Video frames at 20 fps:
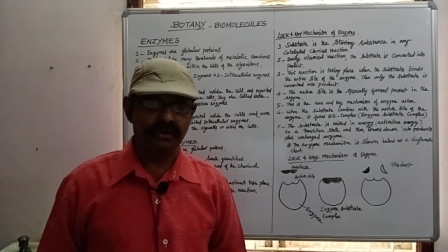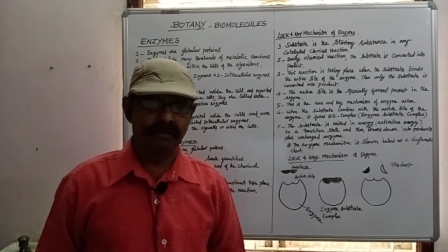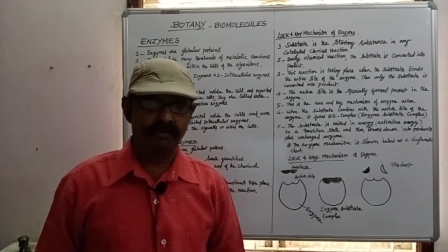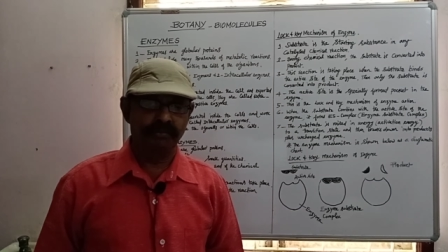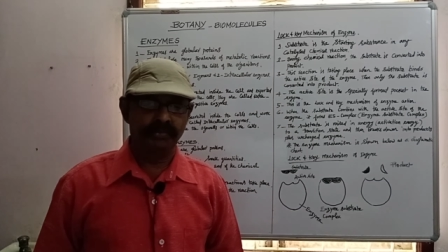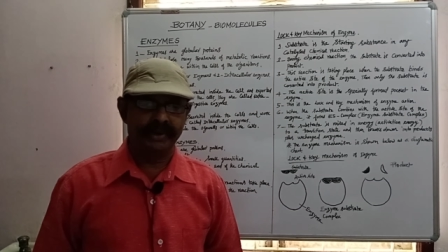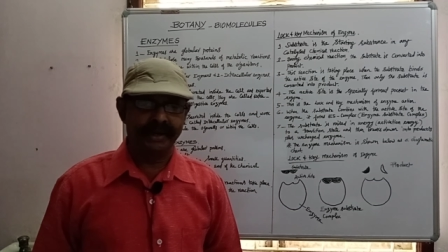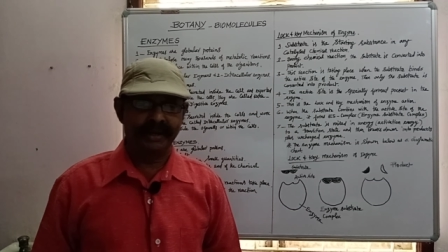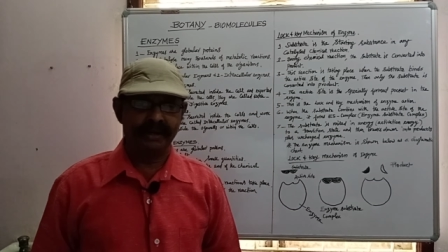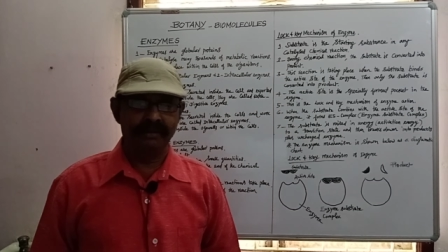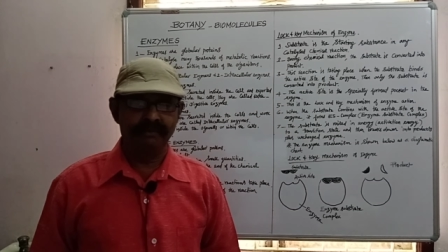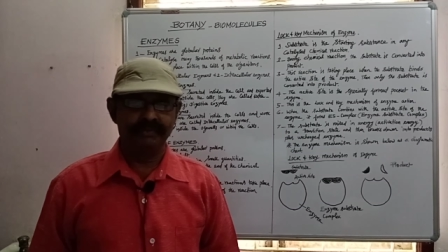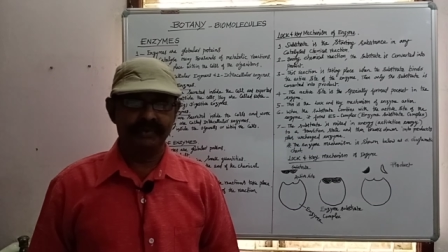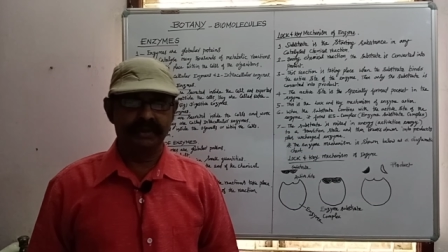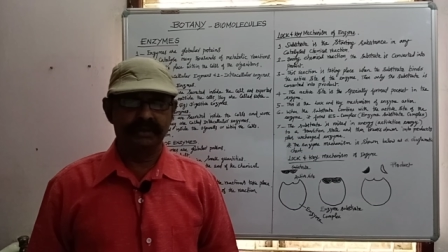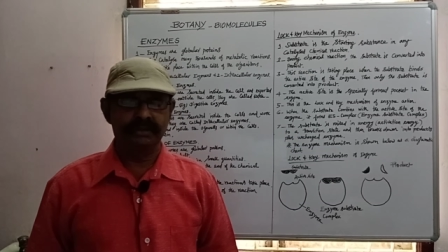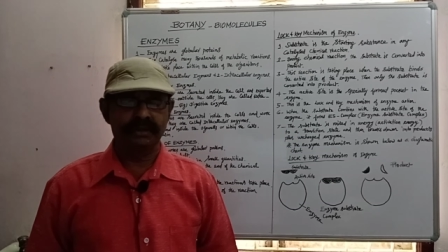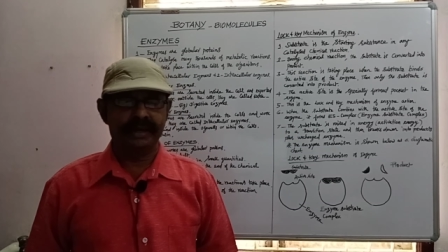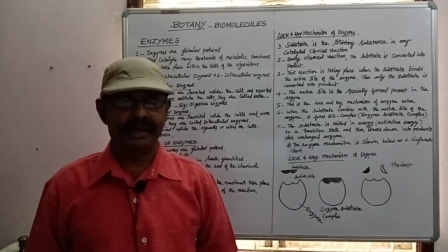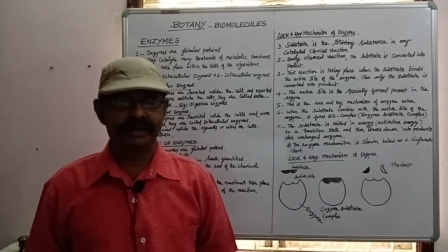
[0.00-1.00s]
combined
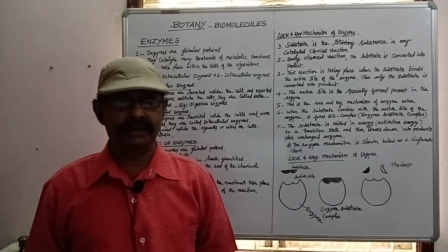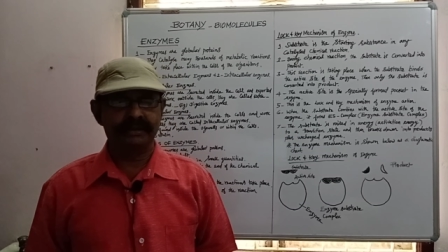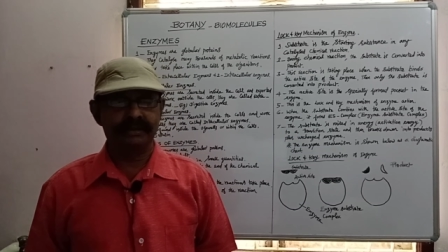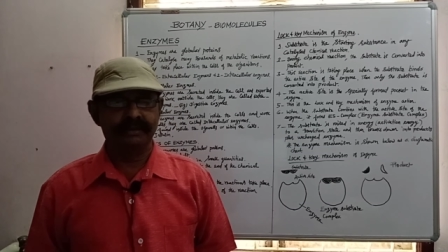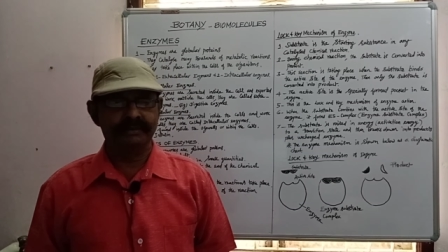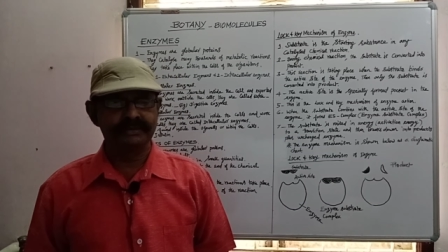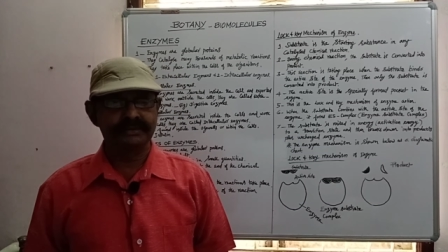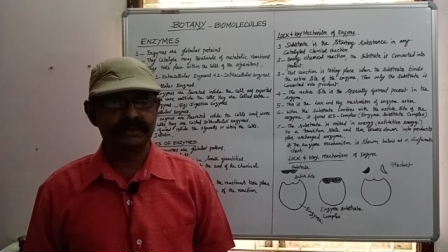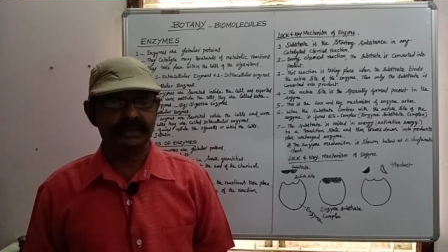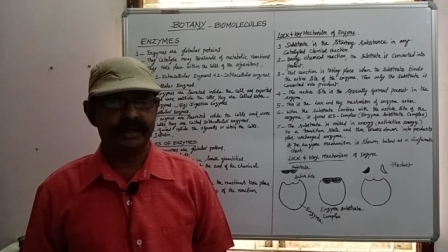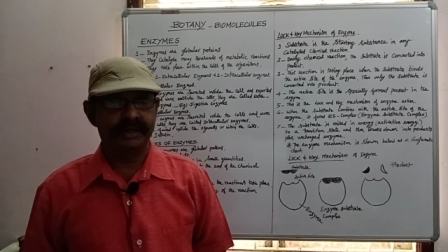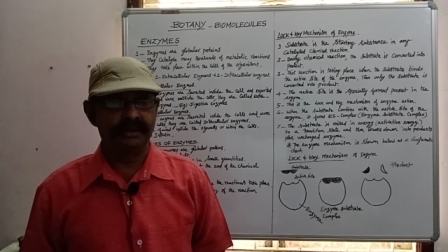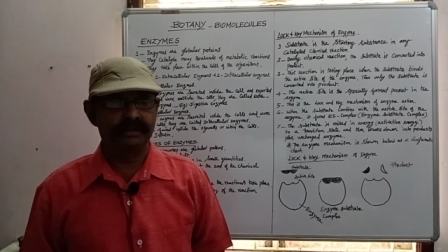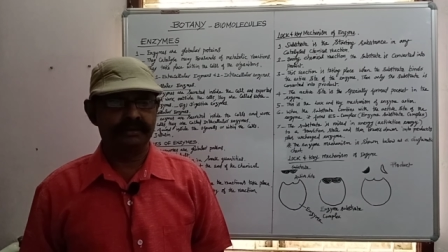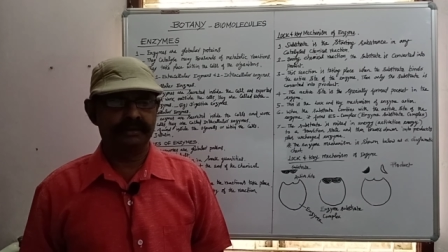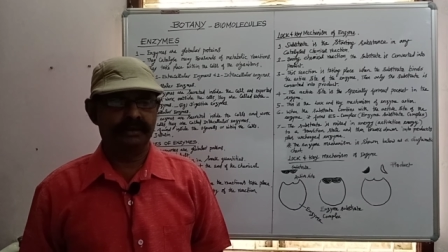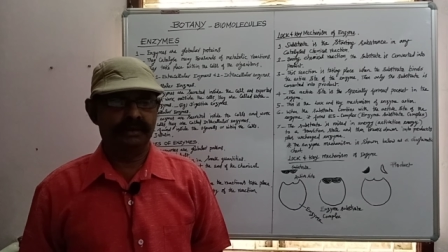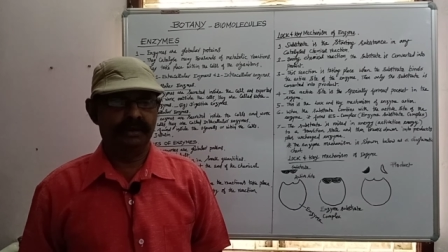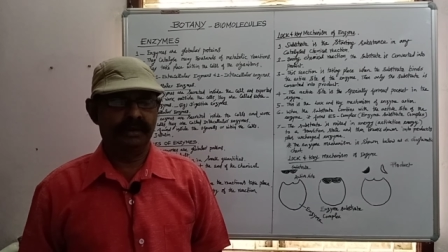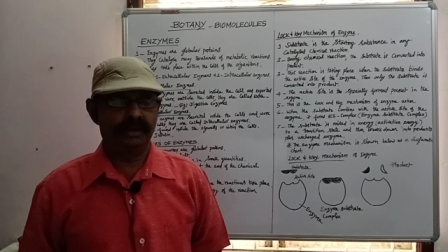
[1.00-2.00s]
with the active site
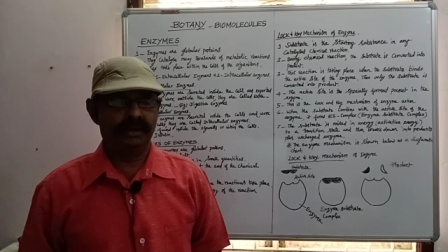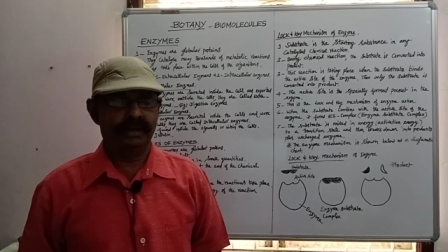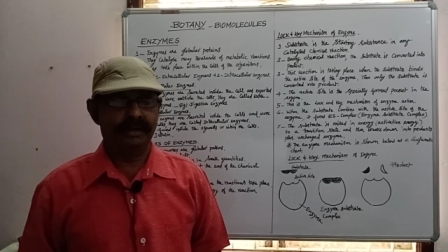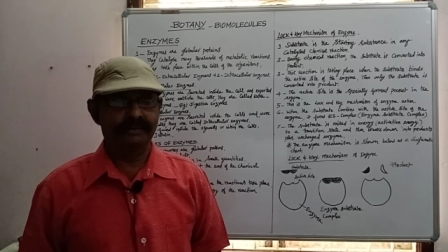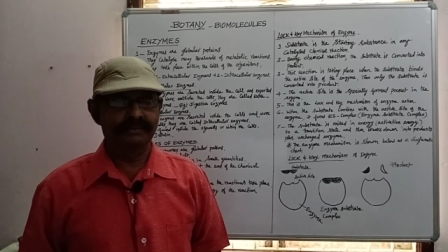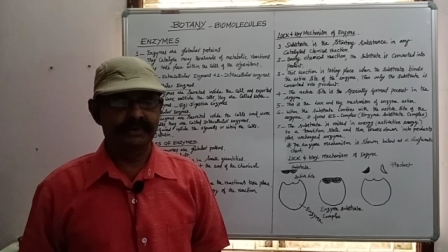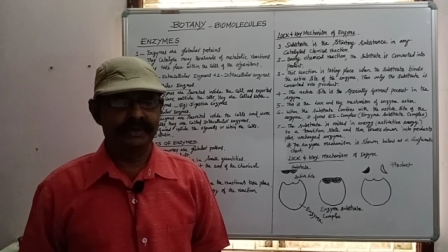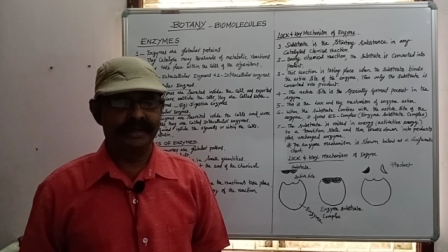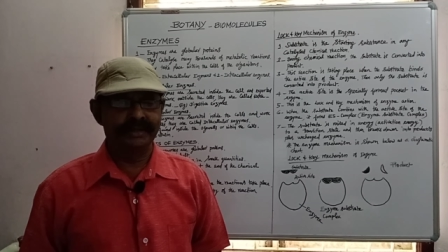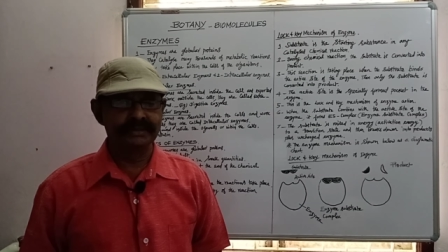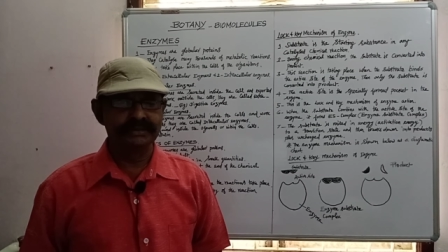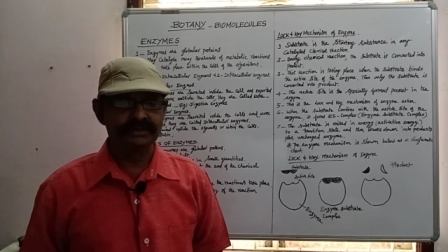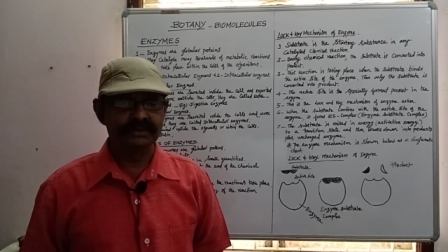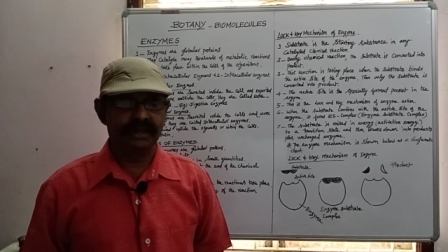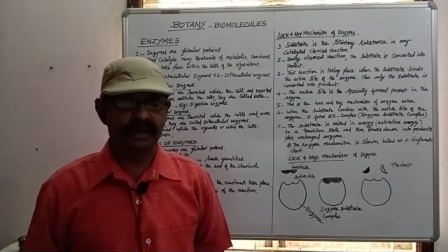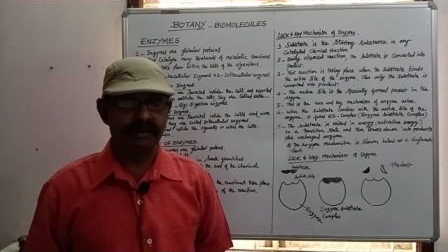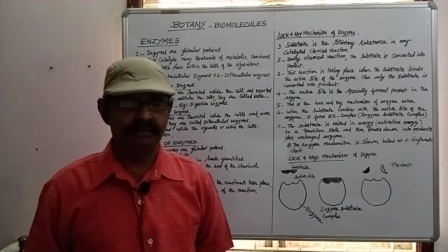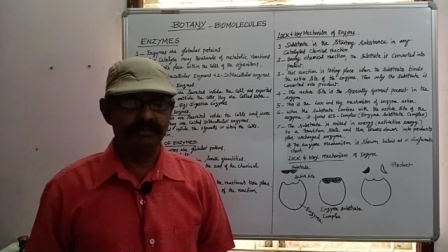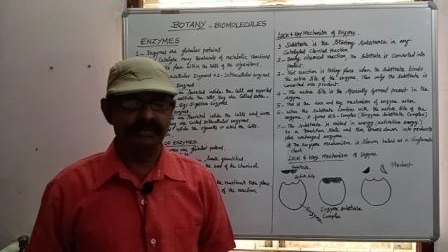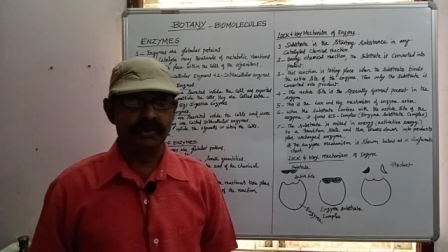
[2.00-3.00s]
of the
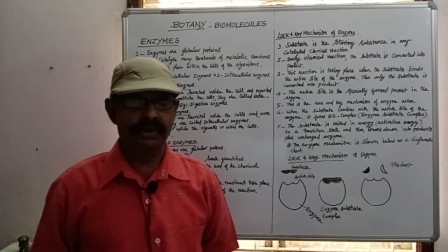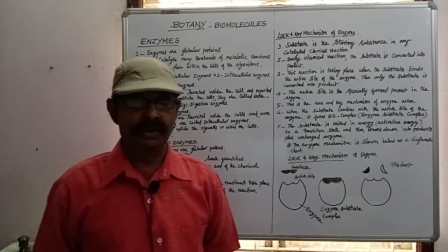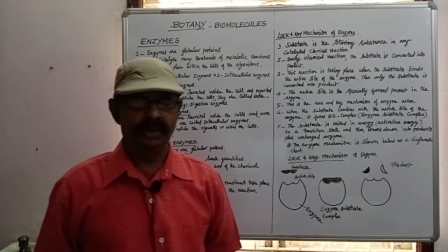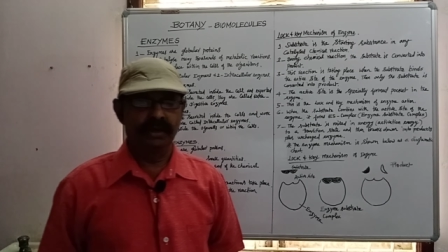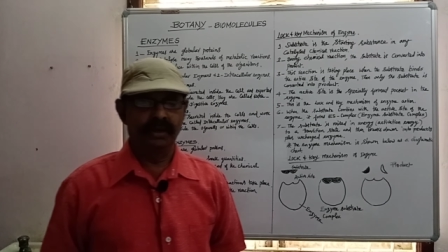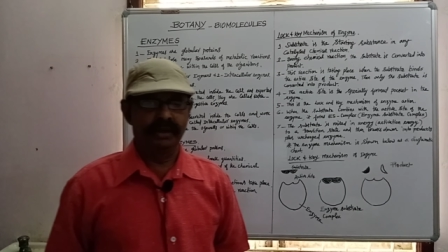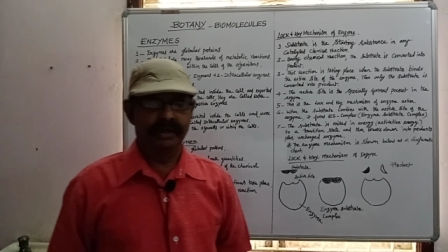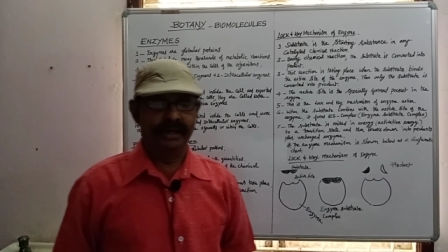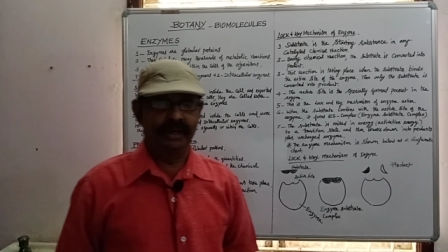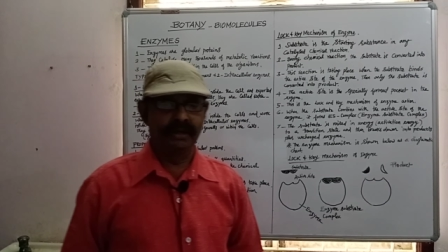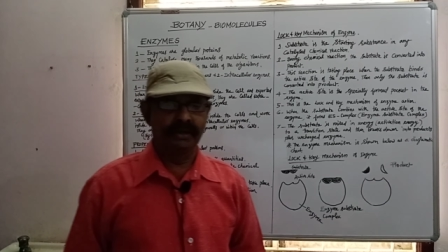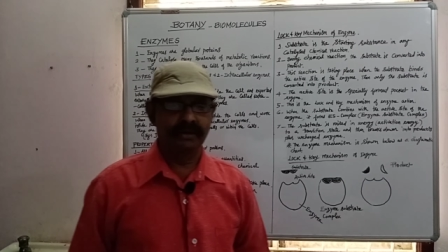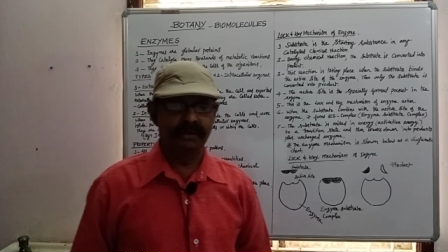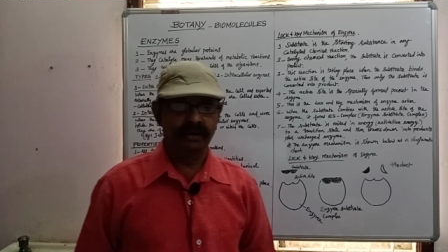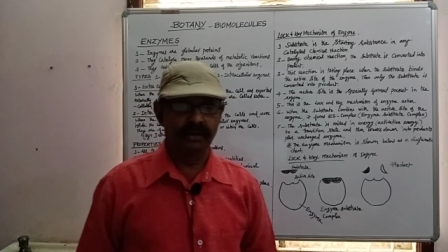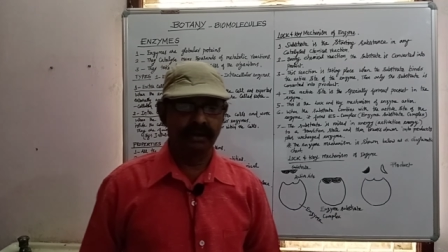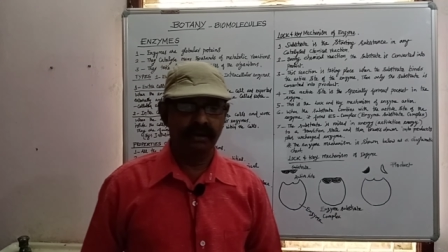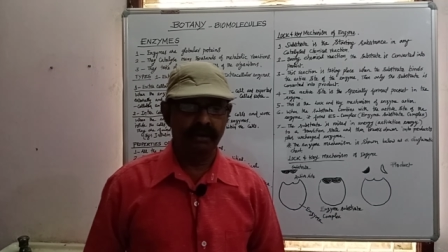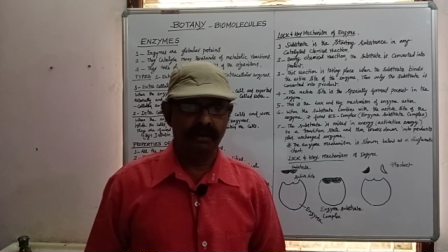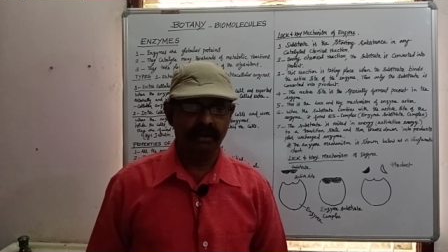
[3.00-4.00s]
enzyme, it
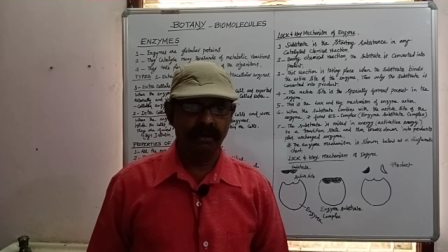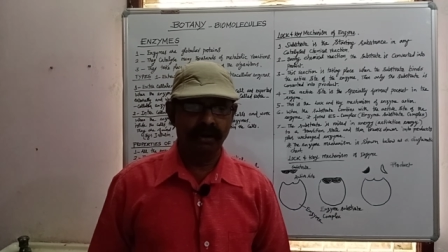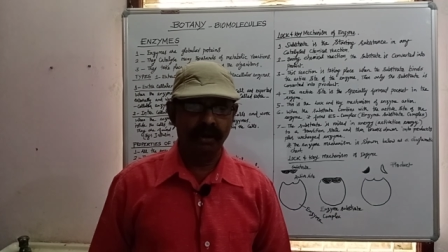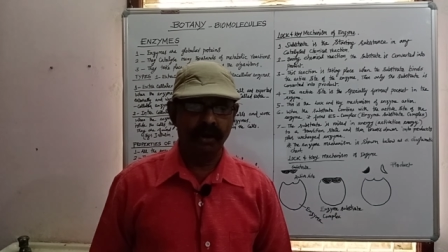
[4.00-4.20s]
uh,